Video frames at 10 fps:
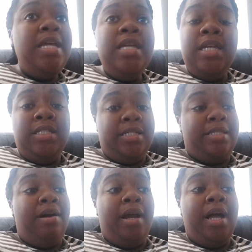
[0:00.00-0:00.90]
it just
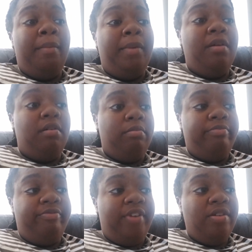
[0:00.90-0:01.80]
started coming up.
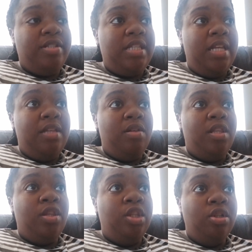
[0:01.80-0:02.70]
First
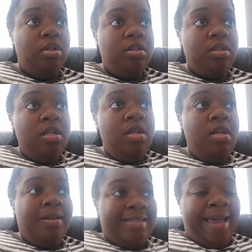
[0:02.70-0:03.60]
it looked,
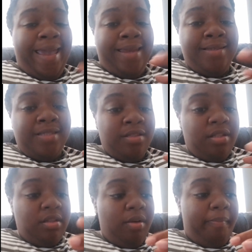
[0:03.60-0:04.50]
because I had
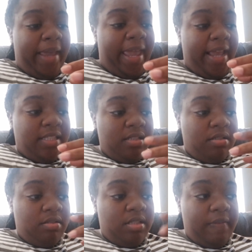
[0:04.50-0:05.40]
the little bag
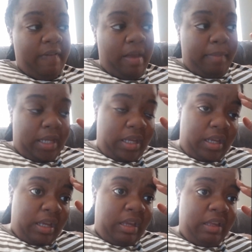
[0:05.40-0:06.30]
to vomit
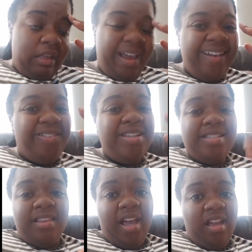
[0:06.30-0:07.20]
in. I know that's
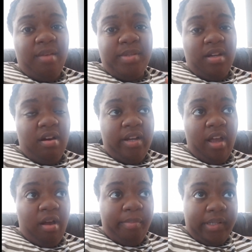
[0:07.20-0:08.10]
a lot, I'm sorry
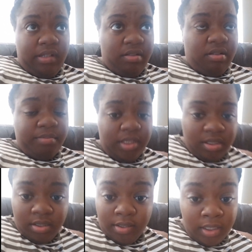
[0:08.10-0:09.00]
y'all, but I'm
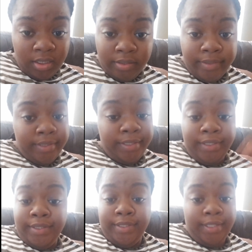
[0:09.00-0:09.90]
just
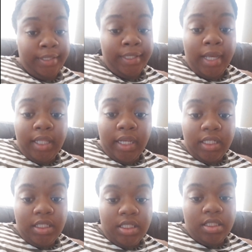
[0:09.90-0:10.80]
telling y'all like
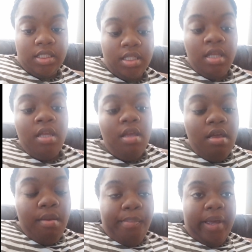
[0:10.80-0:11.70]
it is.
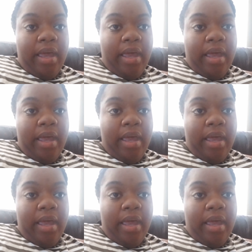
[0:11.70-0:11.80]
But